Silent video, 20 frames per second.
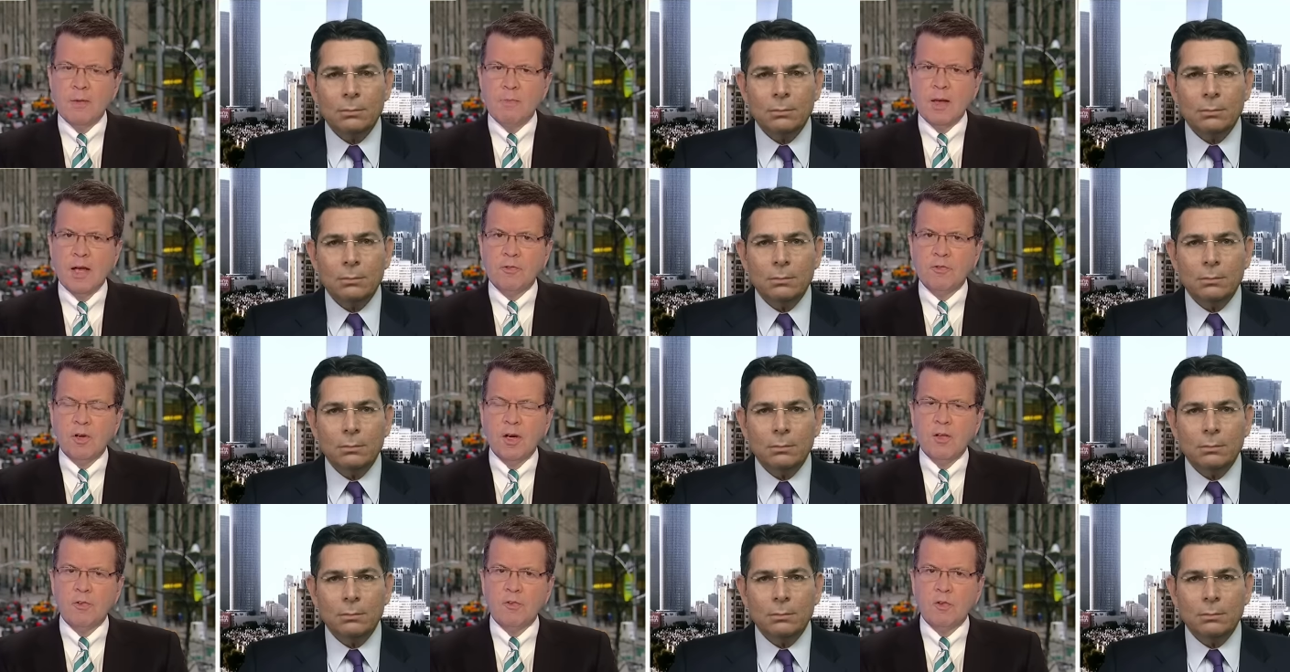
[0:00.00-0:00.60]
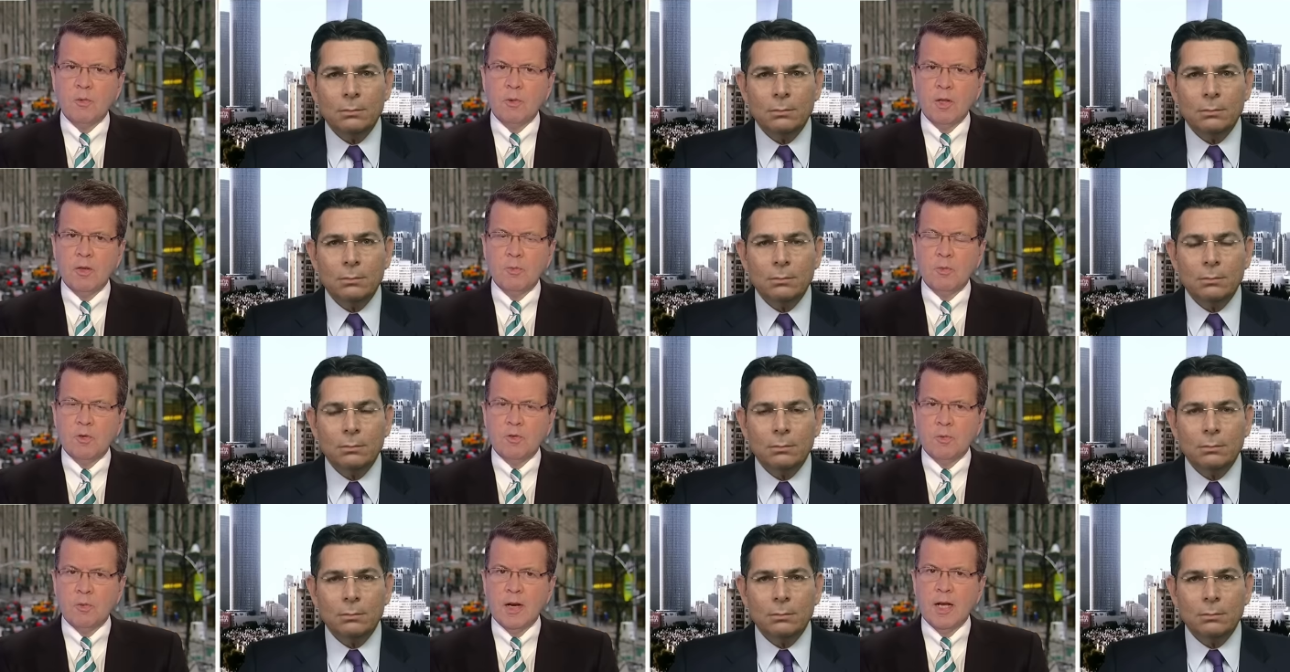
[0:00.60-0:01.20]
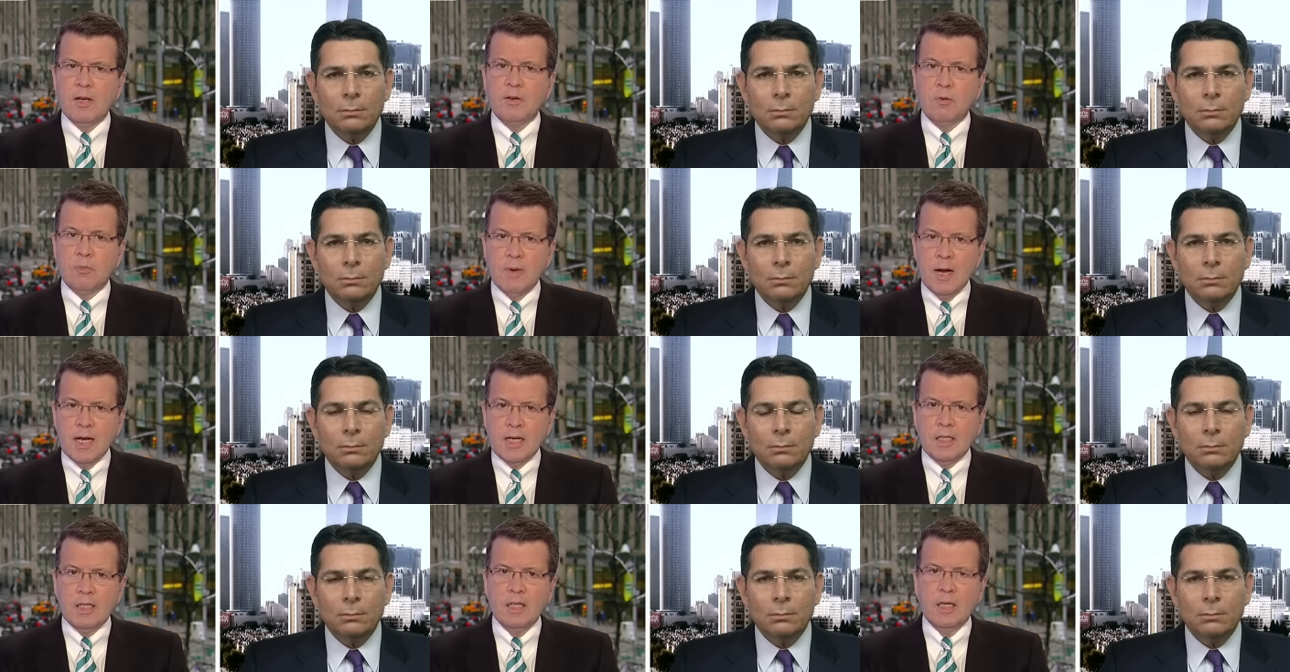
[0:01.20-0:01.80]
Speaker 1: Ambassador, as to whether it was Iran
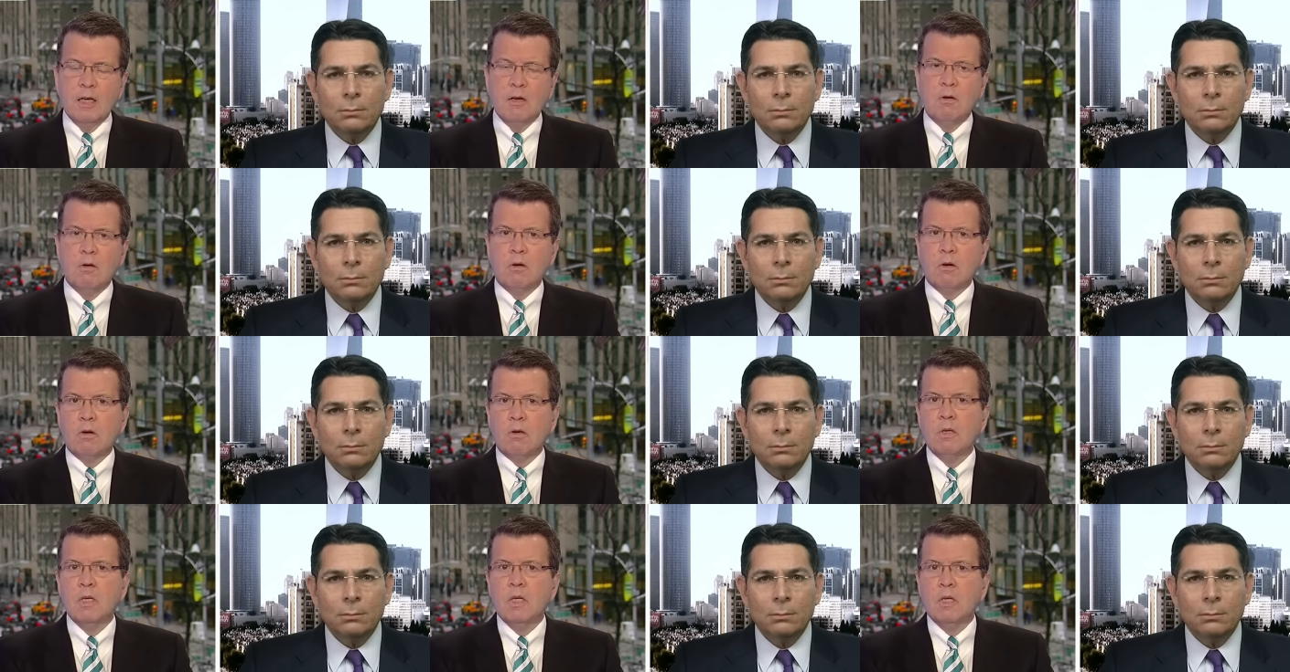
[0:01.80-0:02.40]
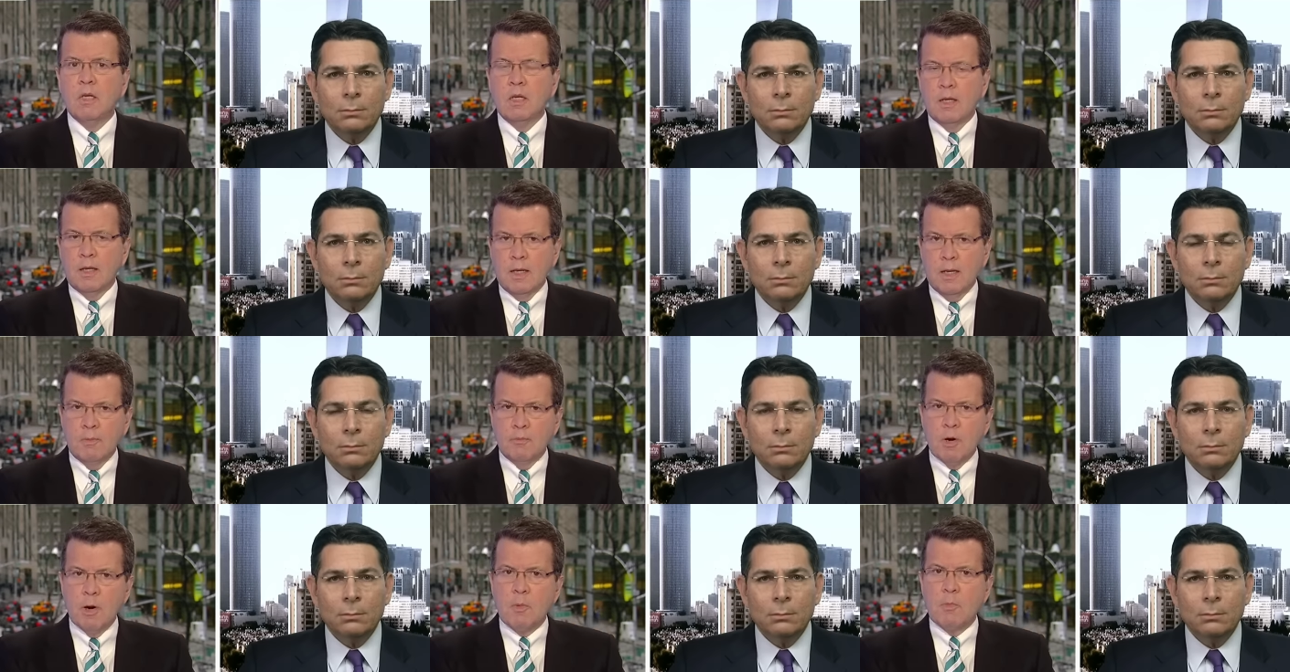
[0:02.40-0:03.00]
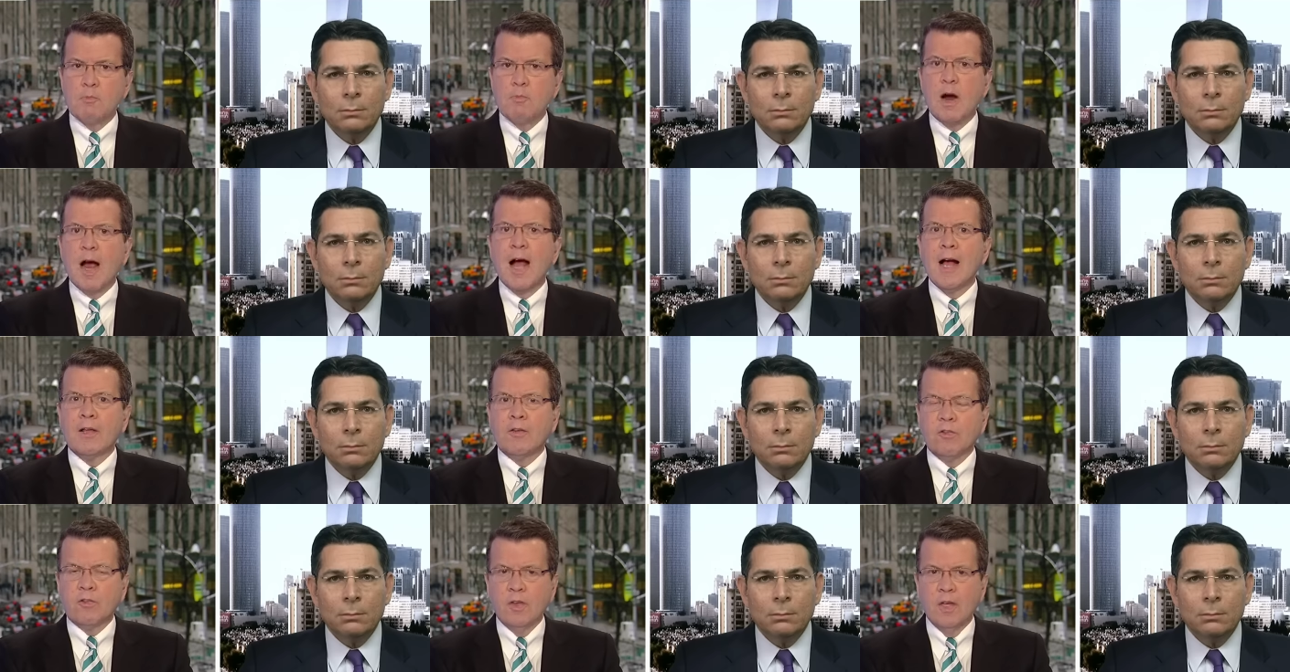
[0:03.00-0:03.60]
directly or
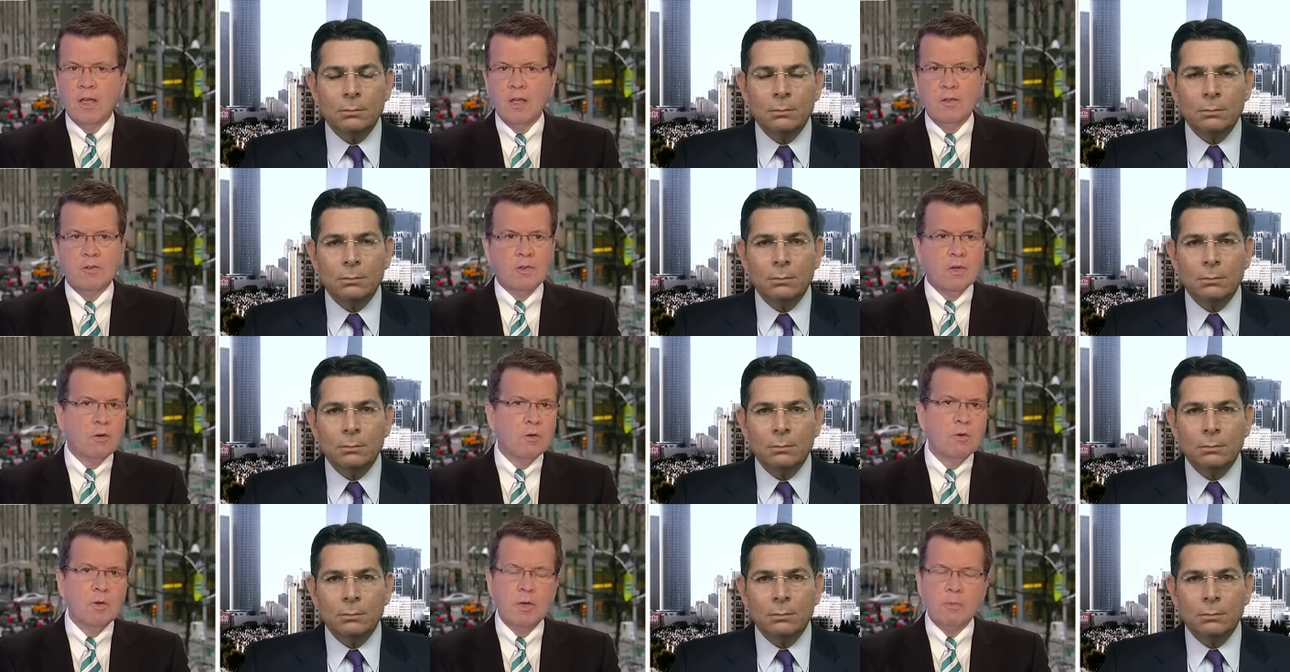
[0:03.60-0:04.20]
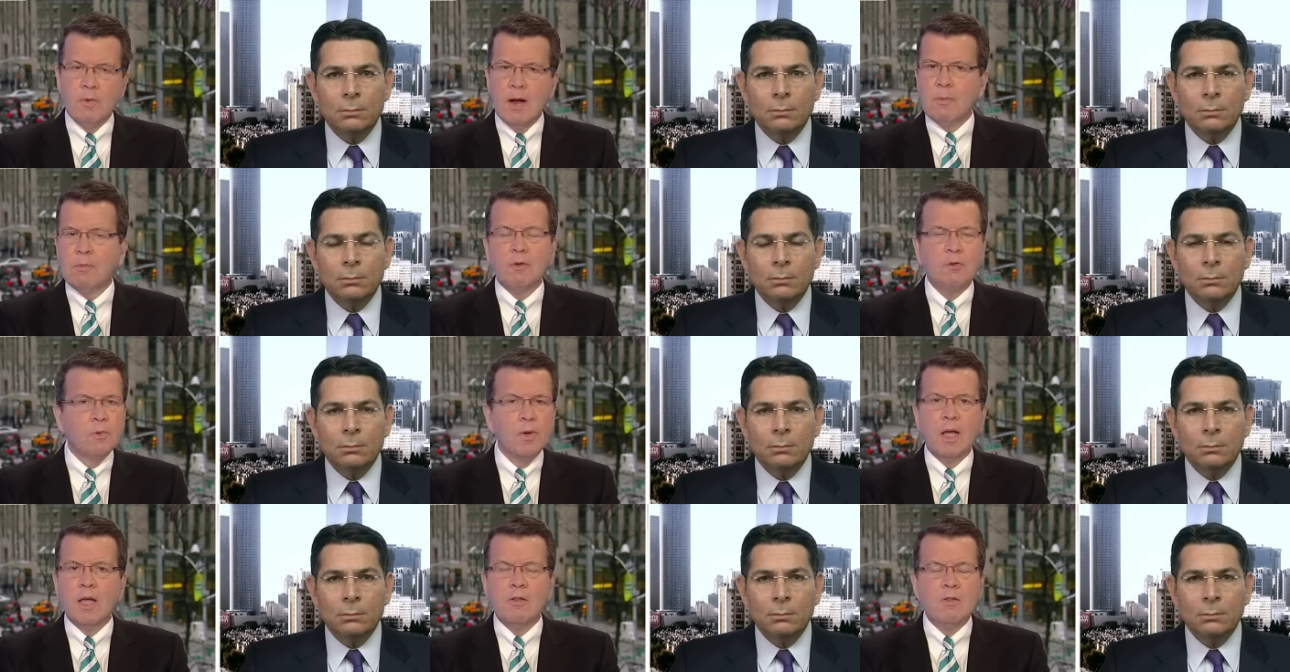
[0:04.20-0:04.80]
proxies or Houthi rebels.